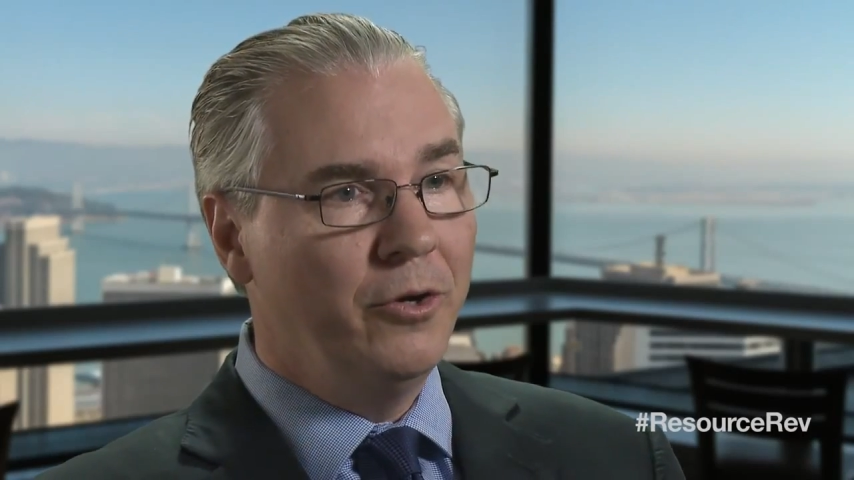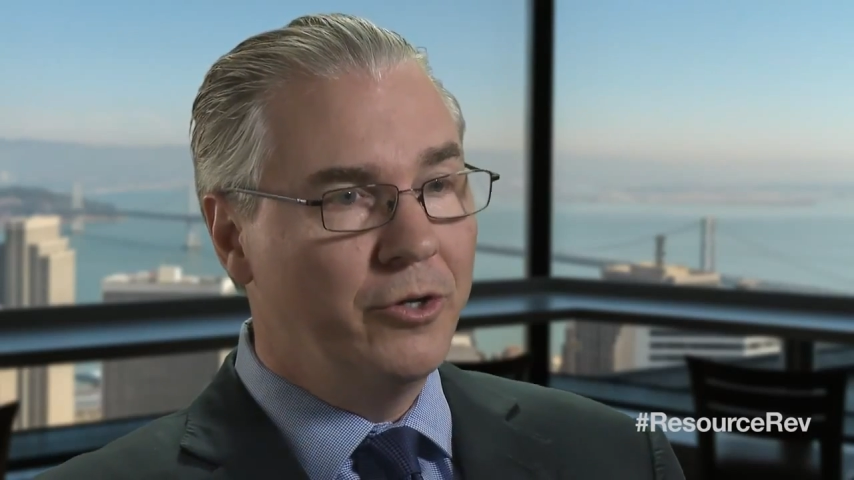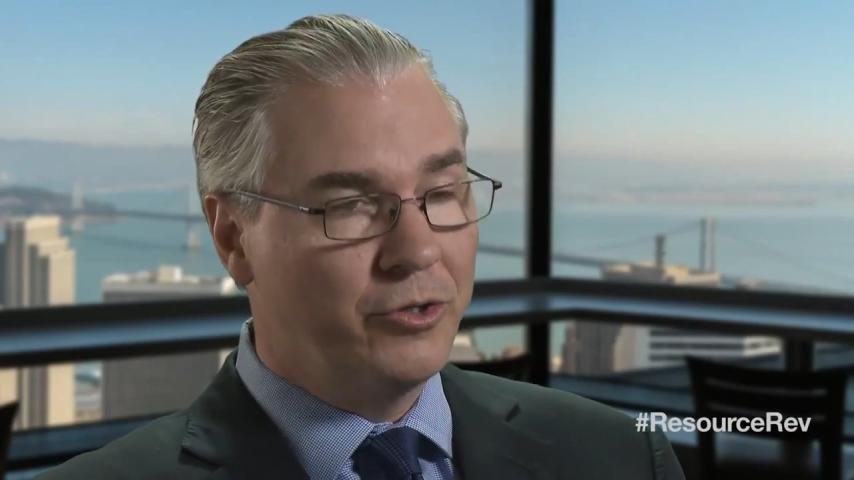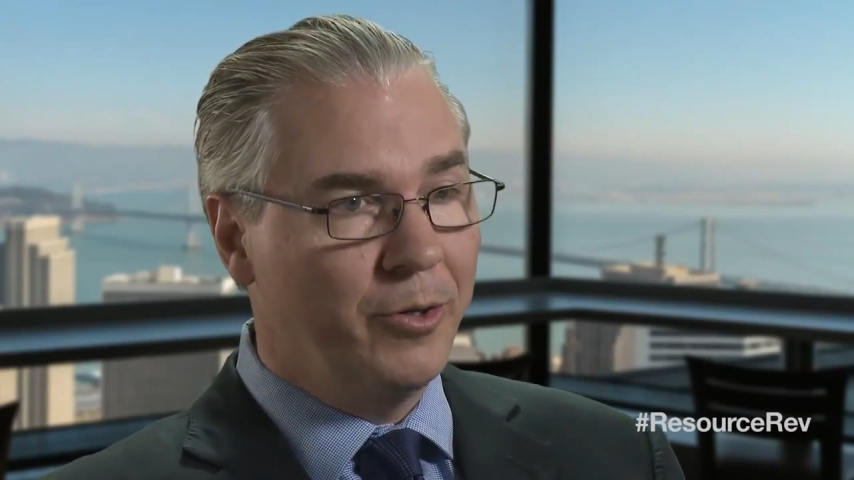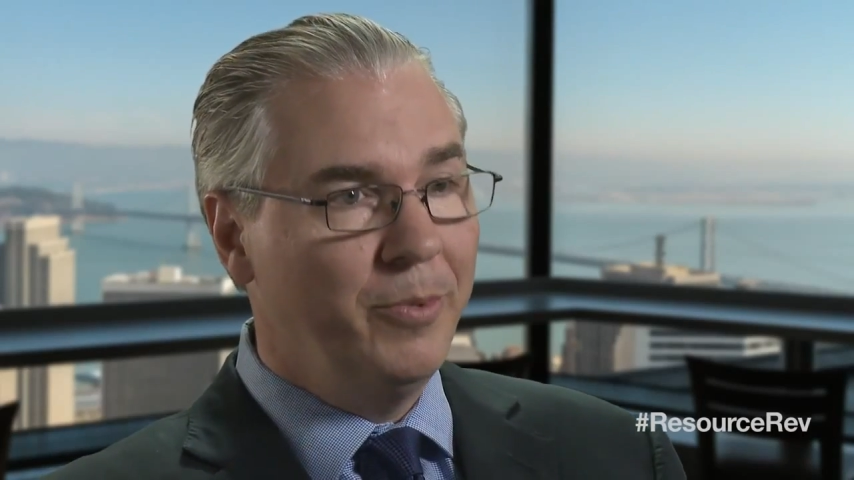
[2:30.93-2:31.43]

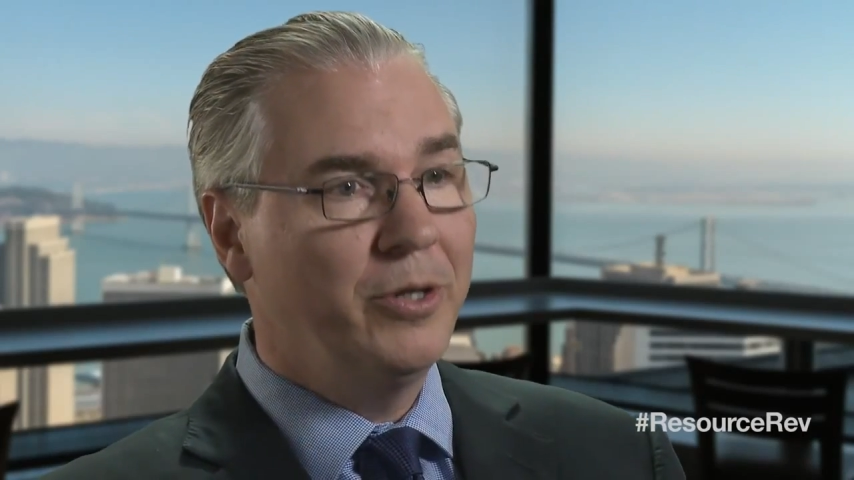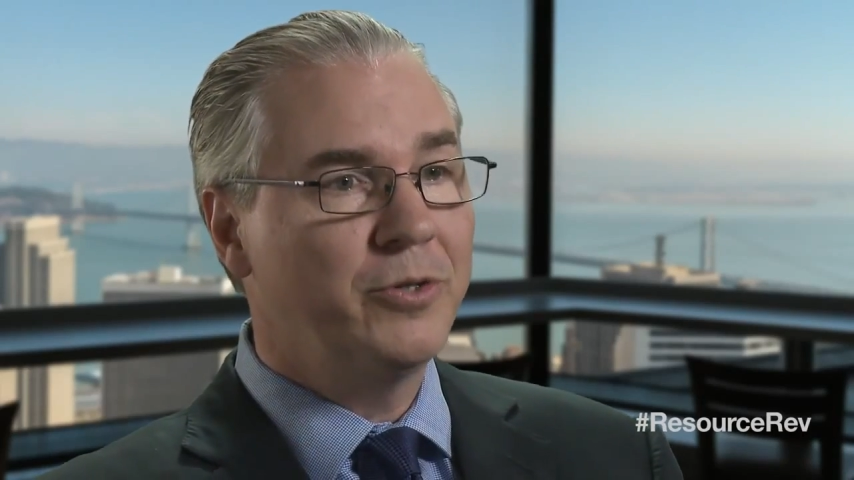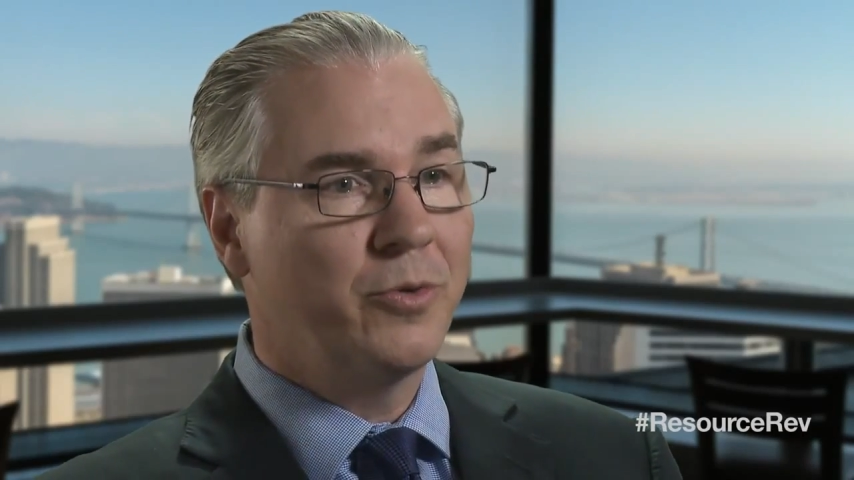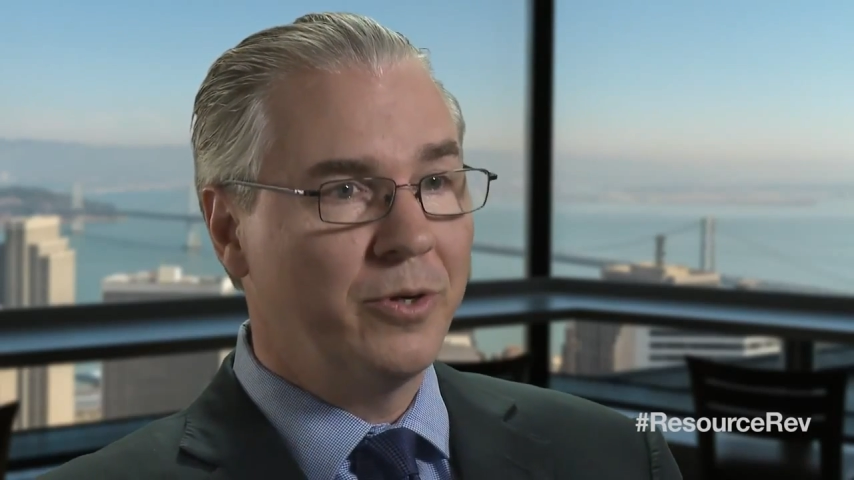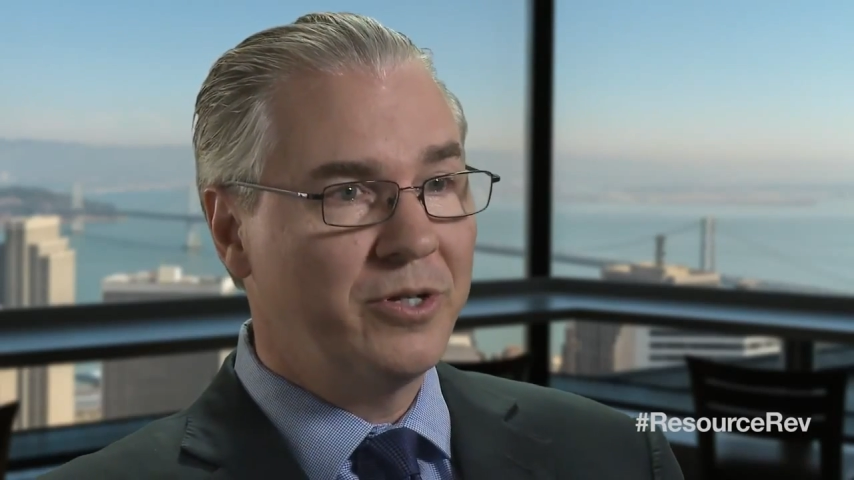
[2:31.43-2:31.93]
distributed
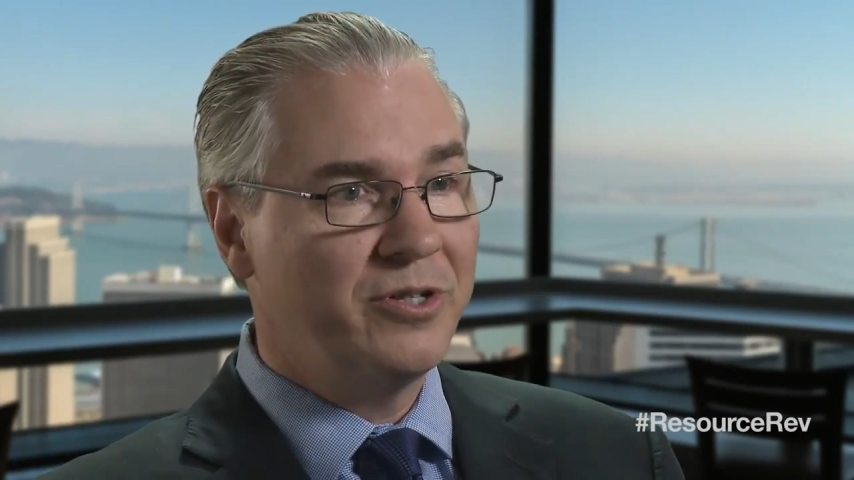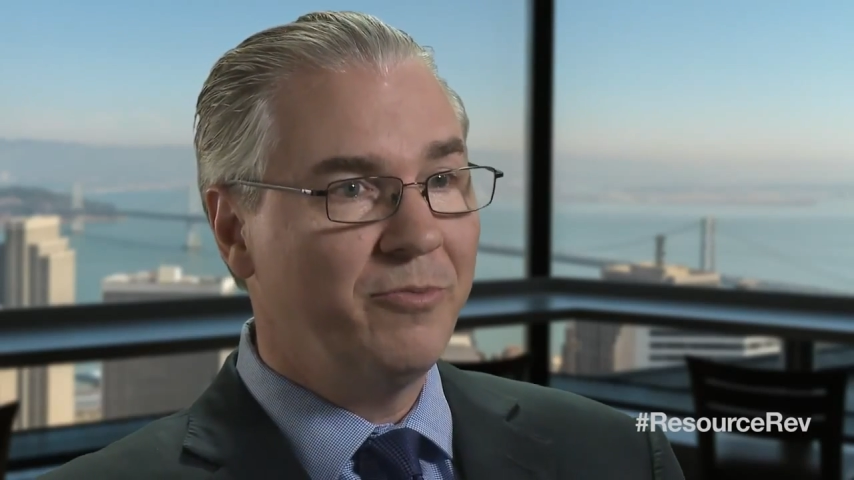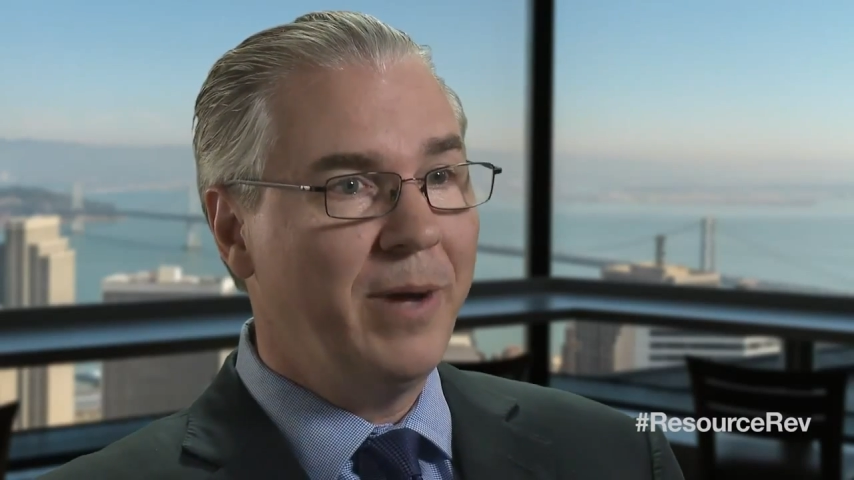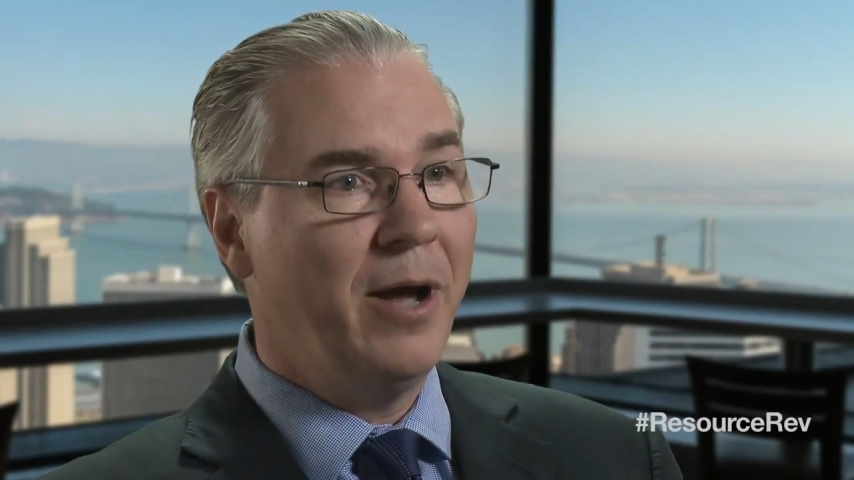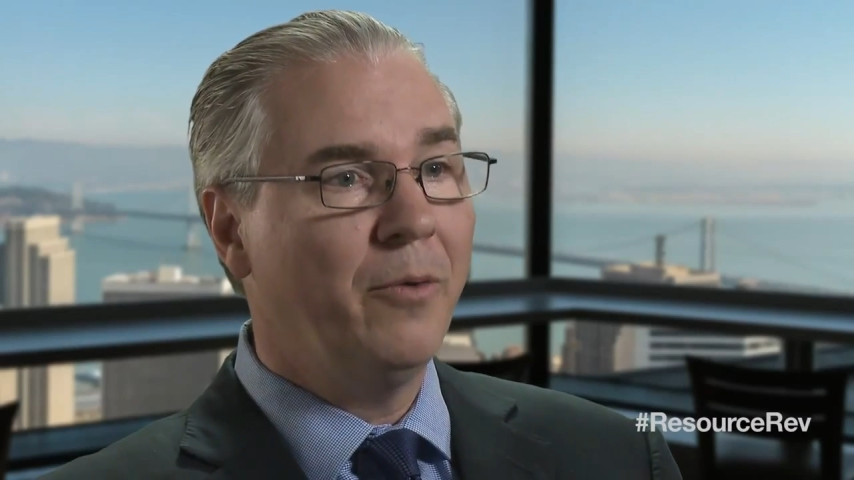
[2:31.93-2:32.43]
sources
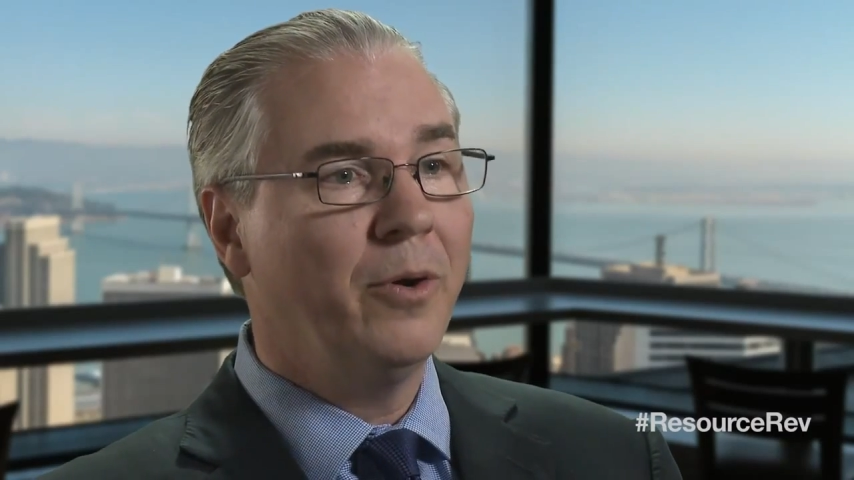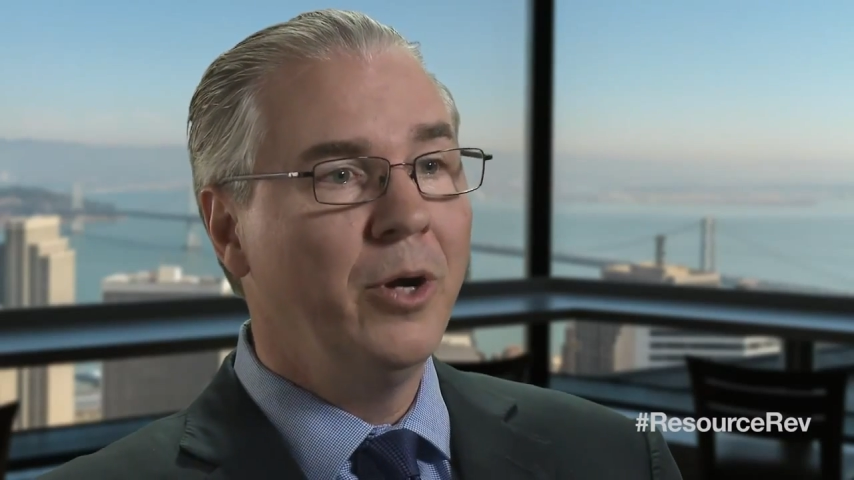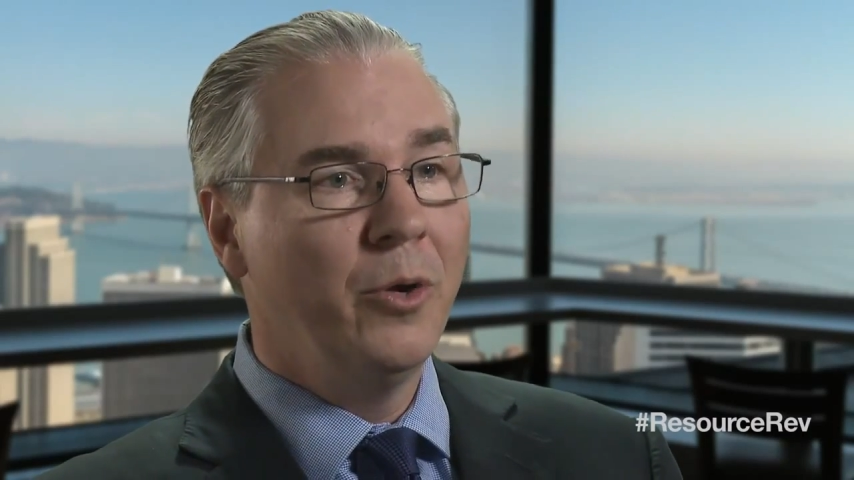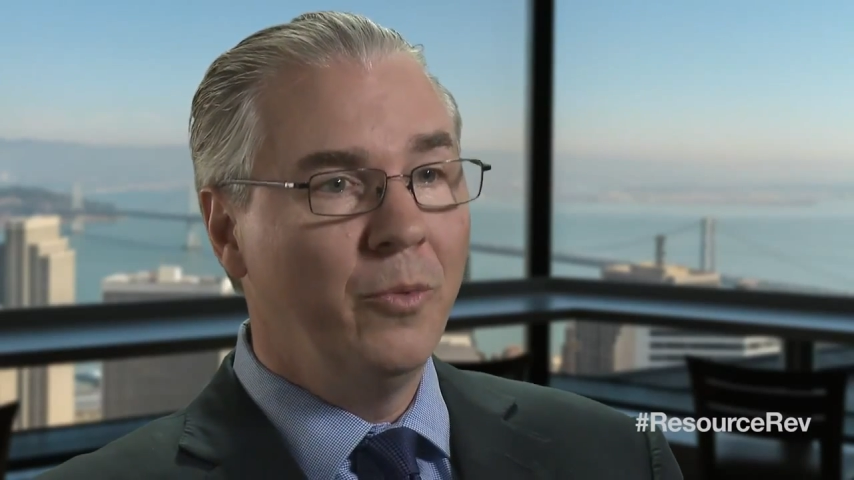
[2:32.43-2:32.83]
of power.